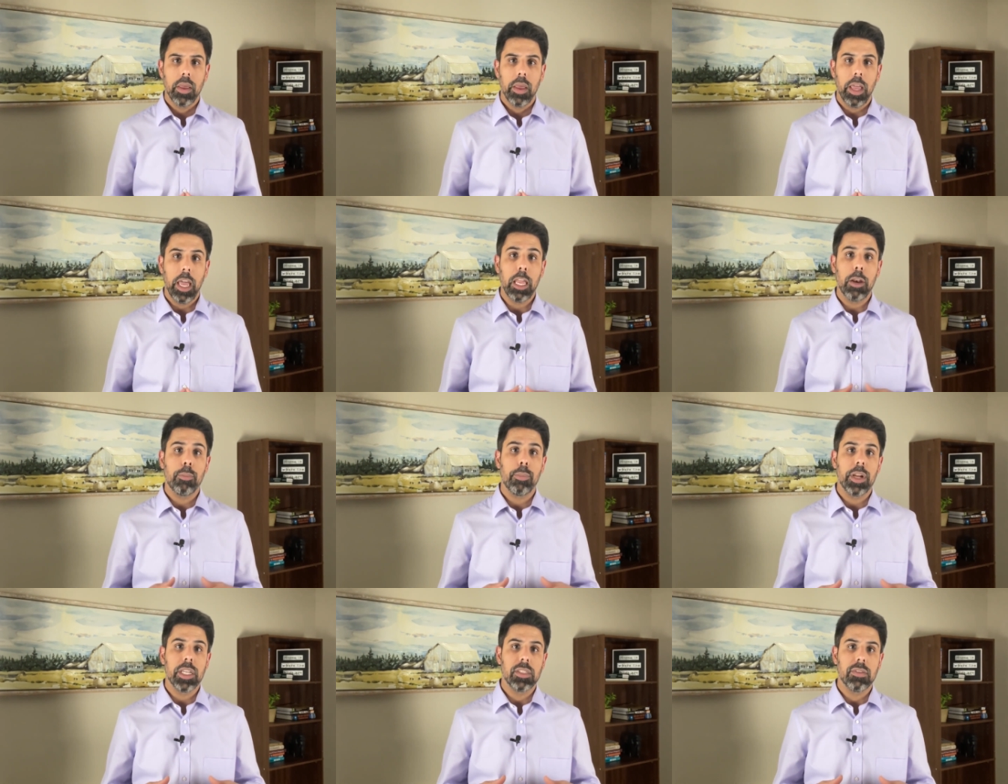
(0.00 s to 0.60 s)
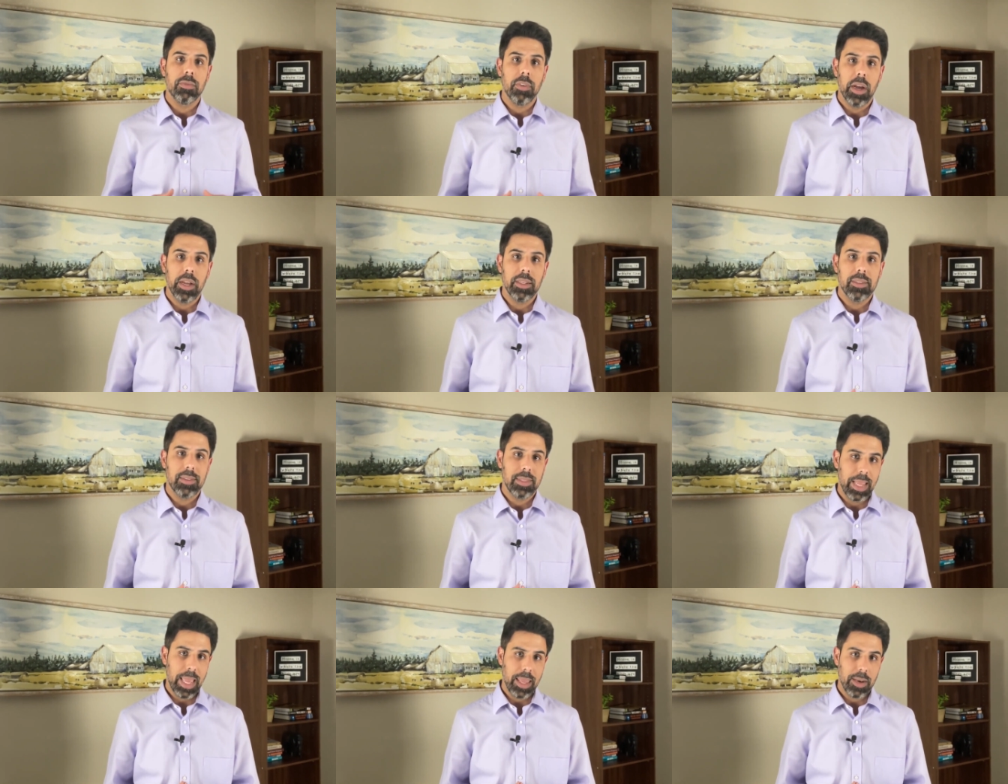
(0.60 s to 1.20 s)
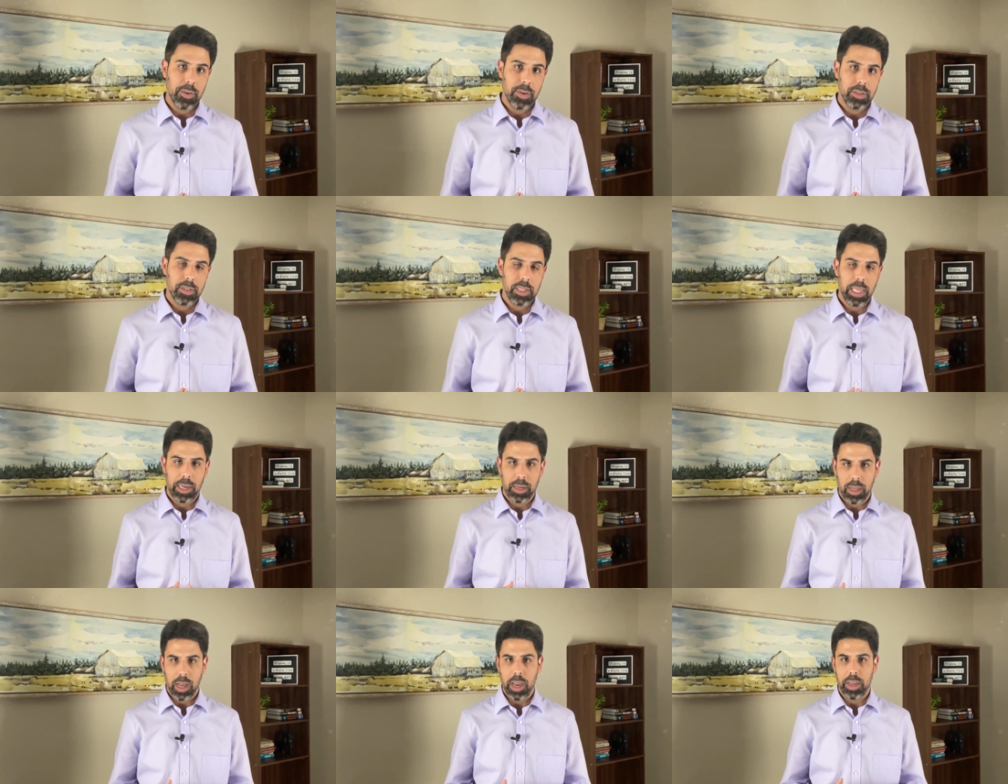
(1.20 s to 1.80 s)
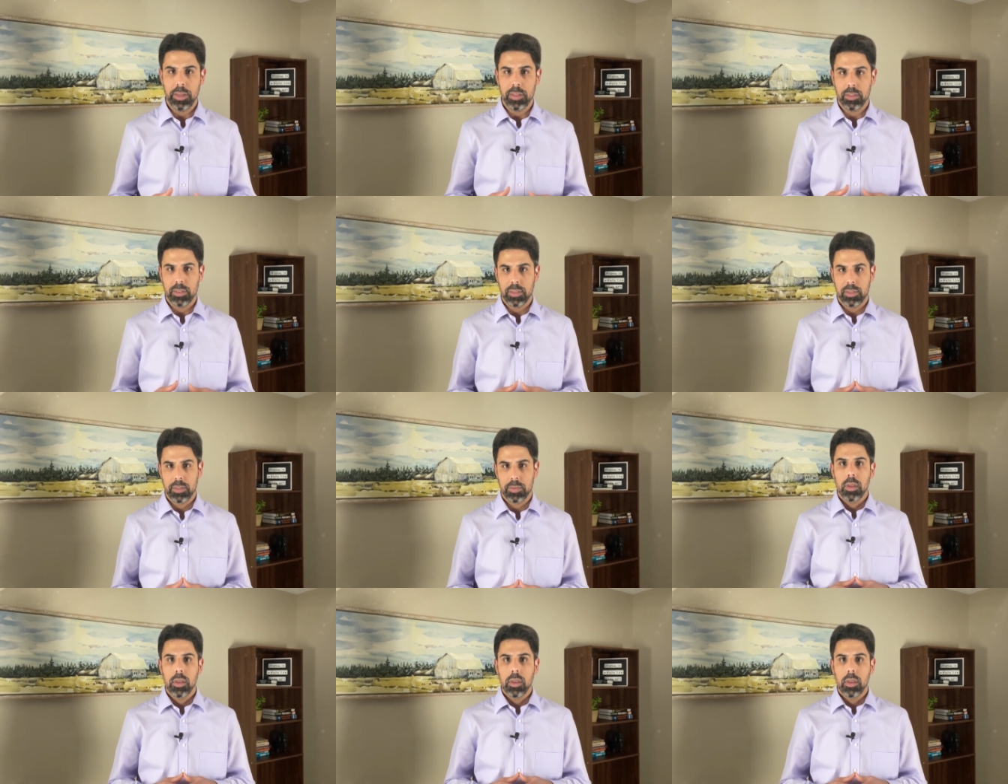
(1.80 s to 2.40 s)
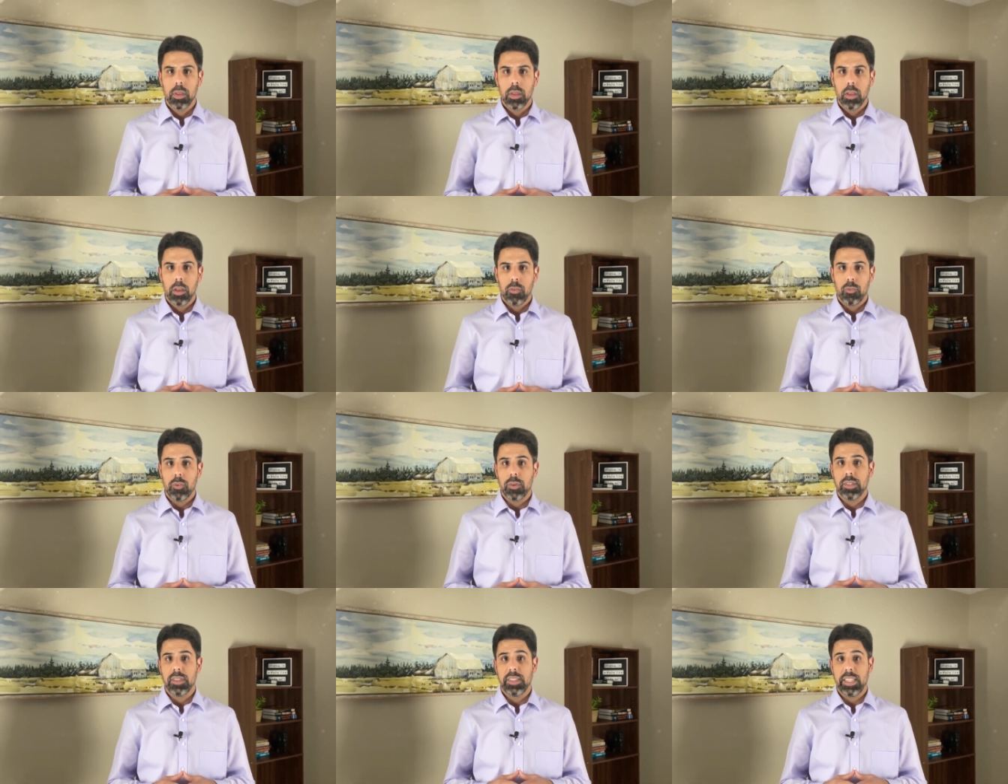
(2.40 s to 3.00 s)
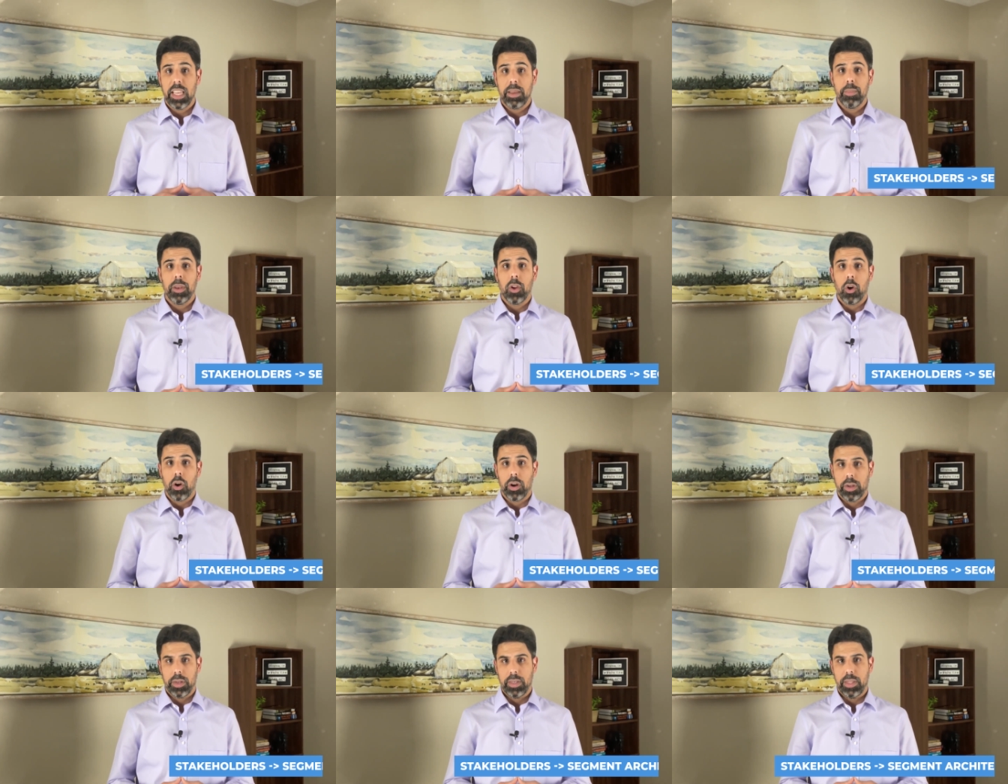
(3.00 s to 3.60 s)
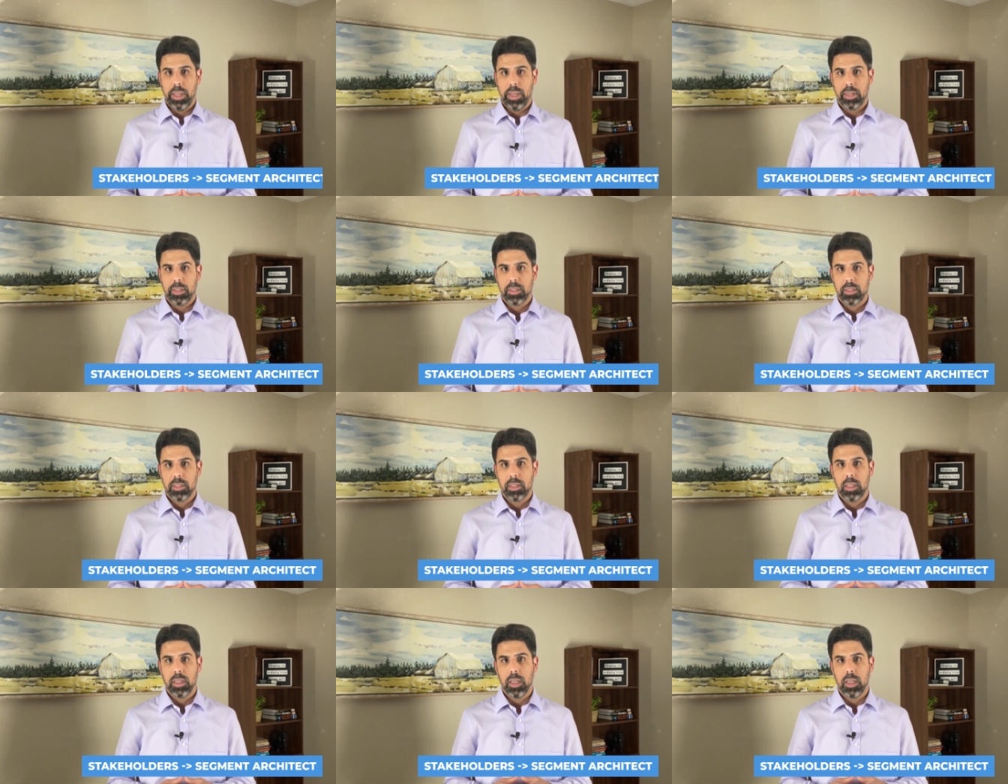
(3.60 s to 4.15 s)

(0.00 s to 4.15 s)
enterprise-wide standards and guidance. For segment architects,